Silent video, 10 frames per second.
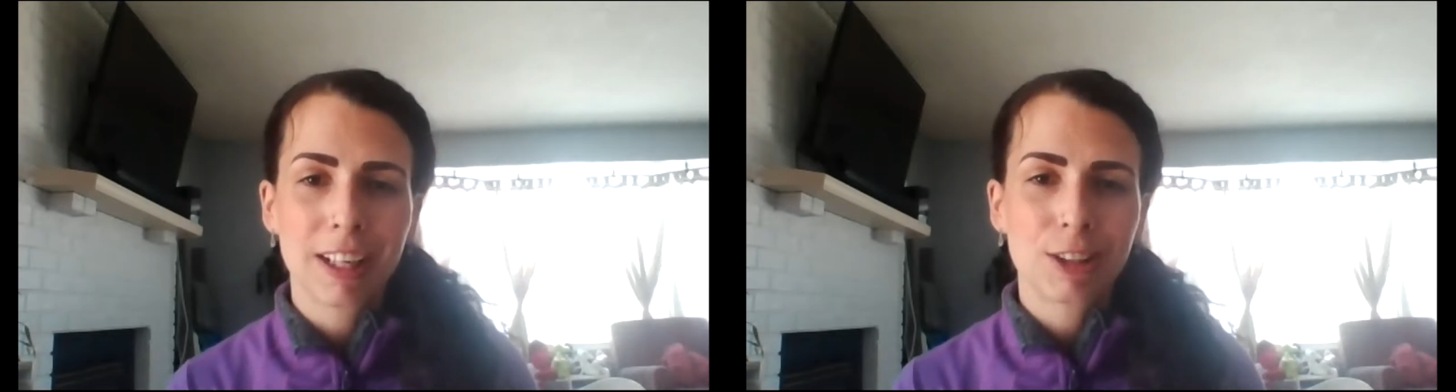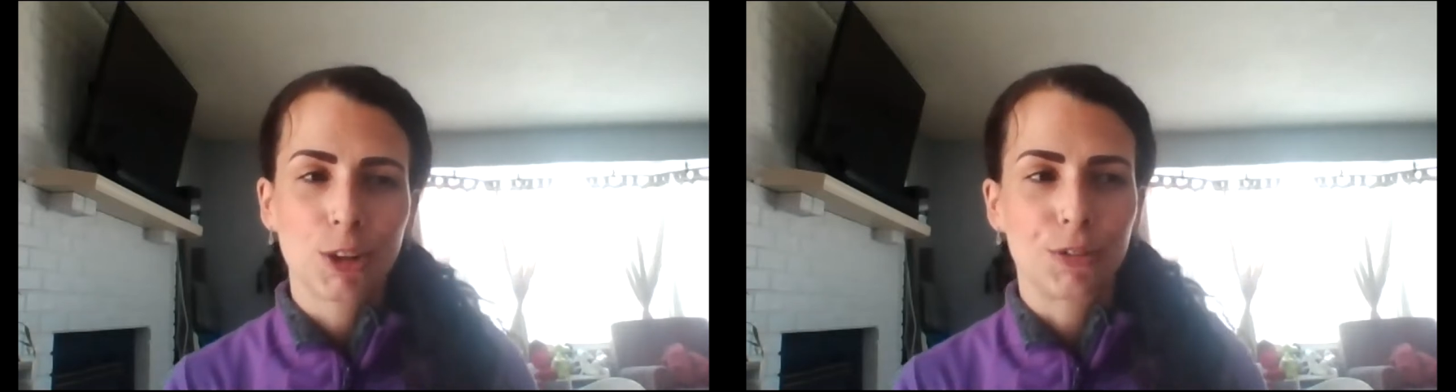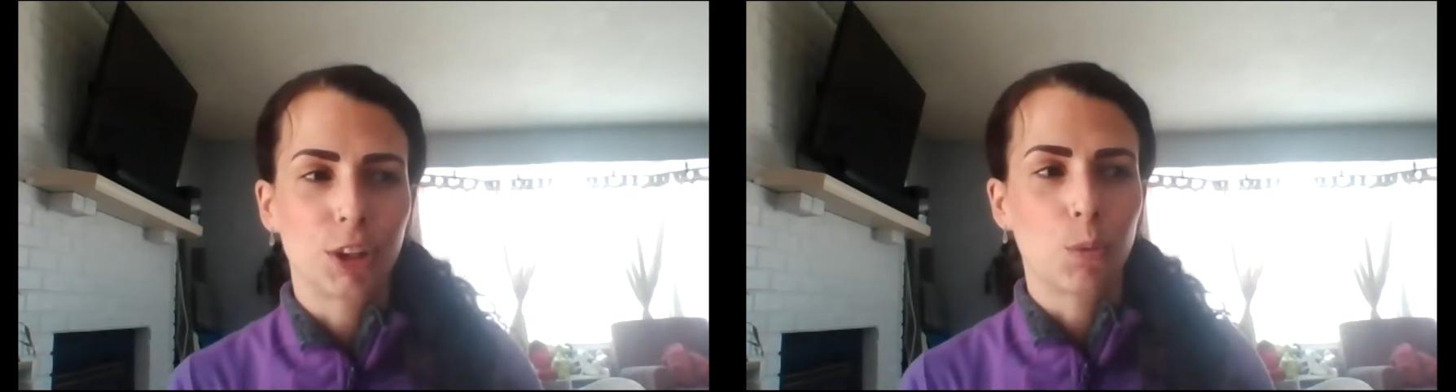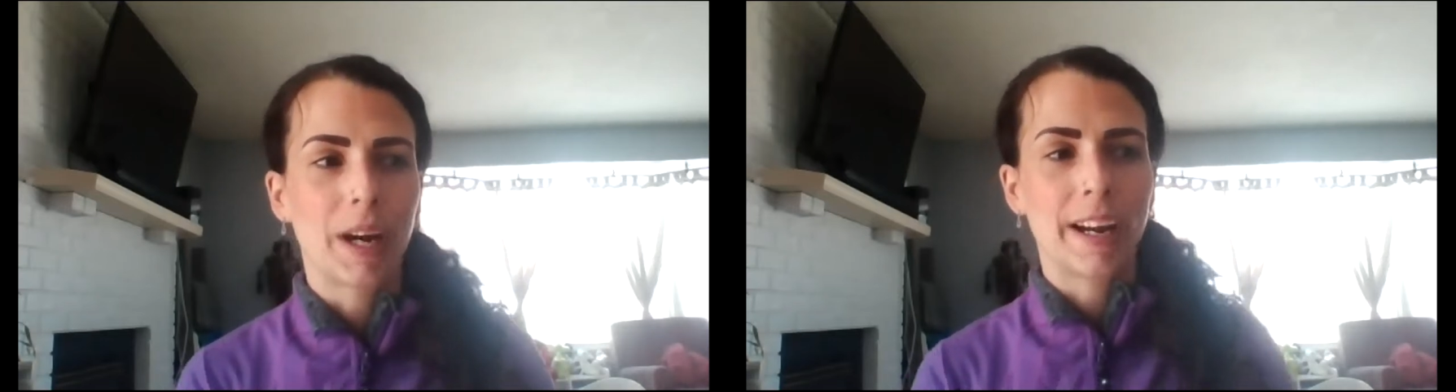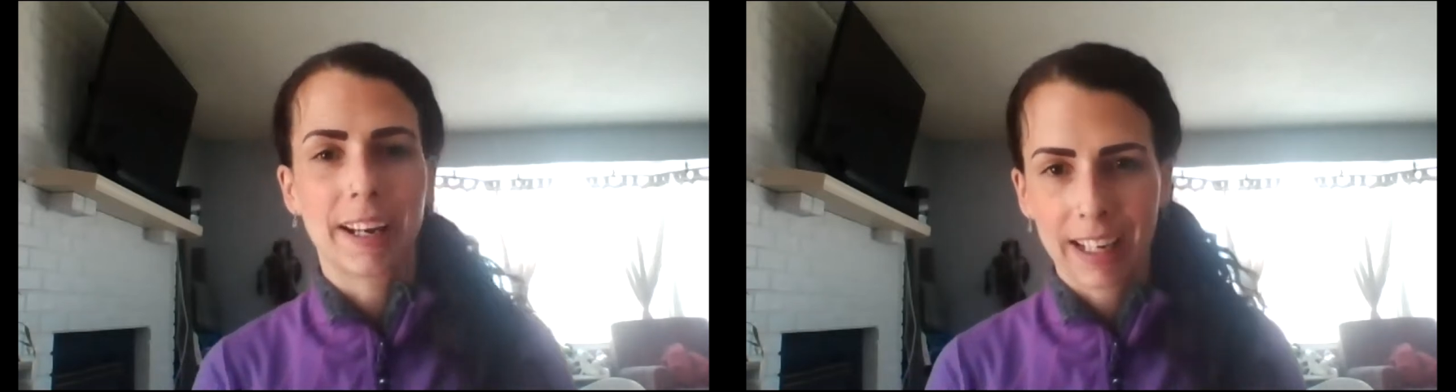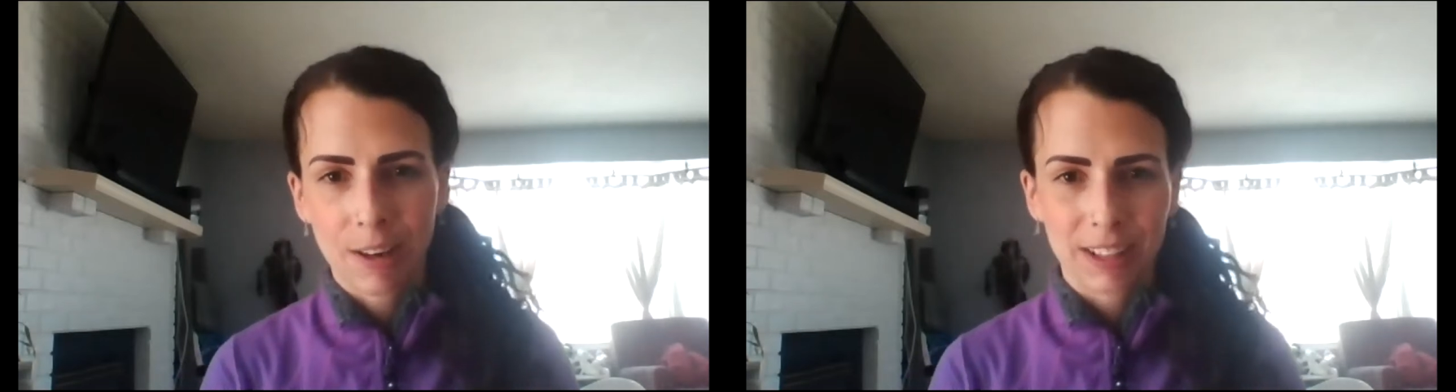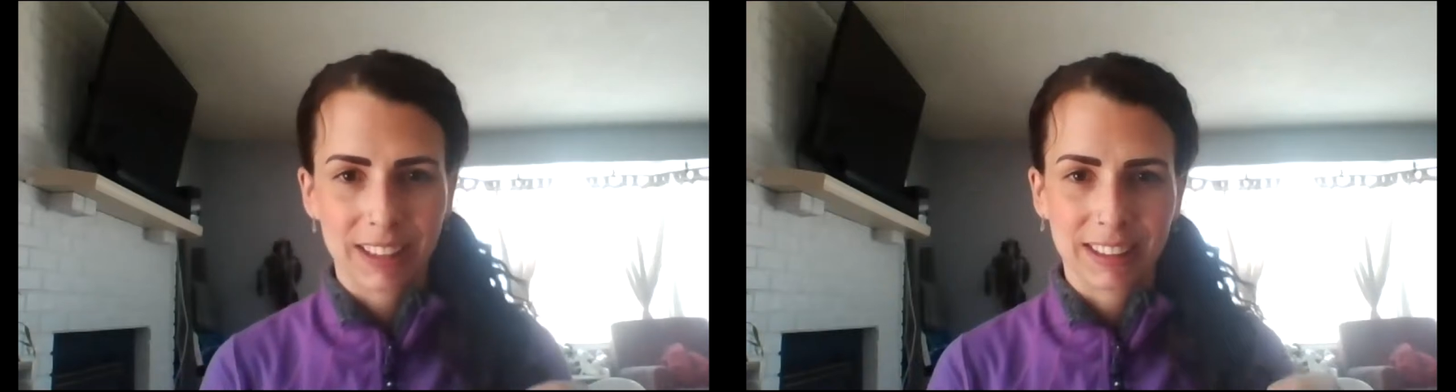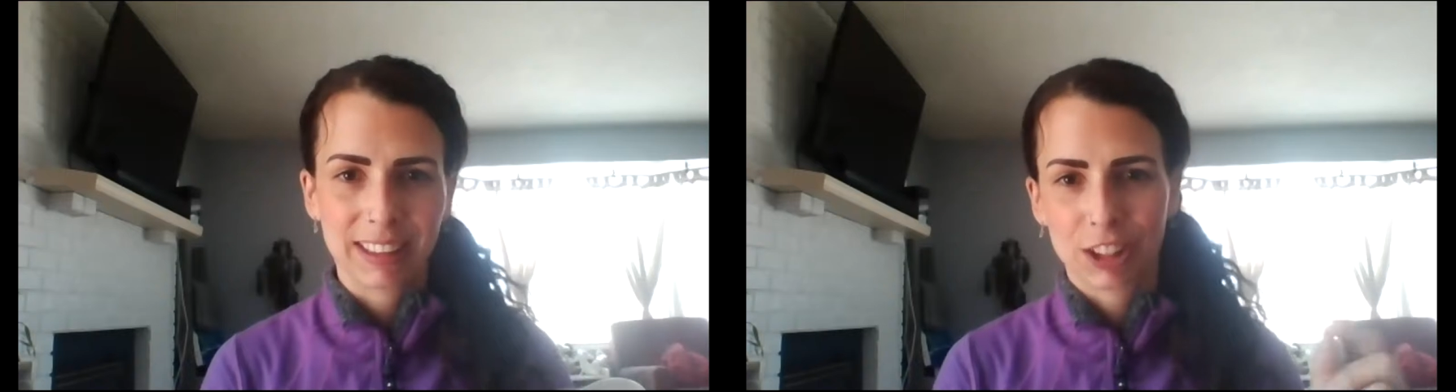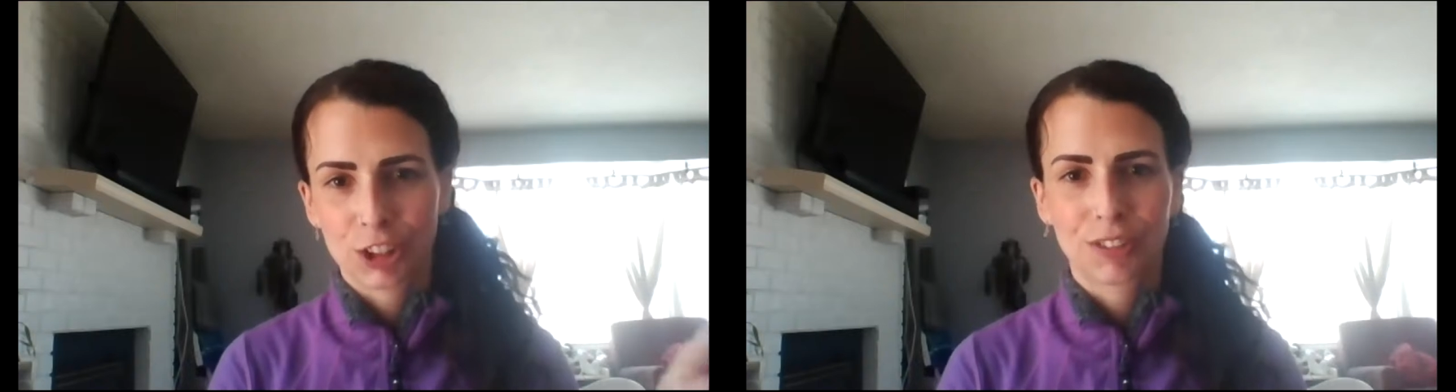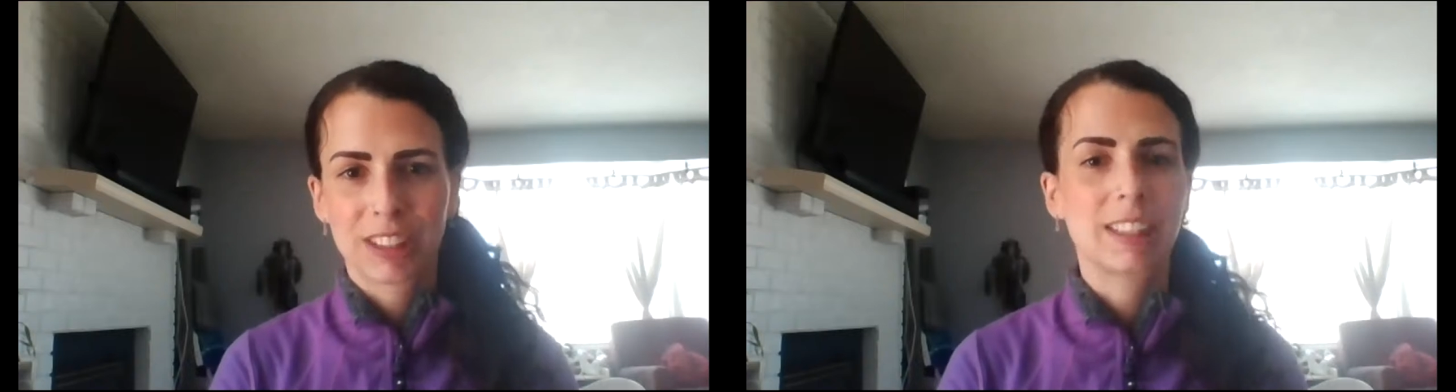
So if you're weighing it out and it says a serving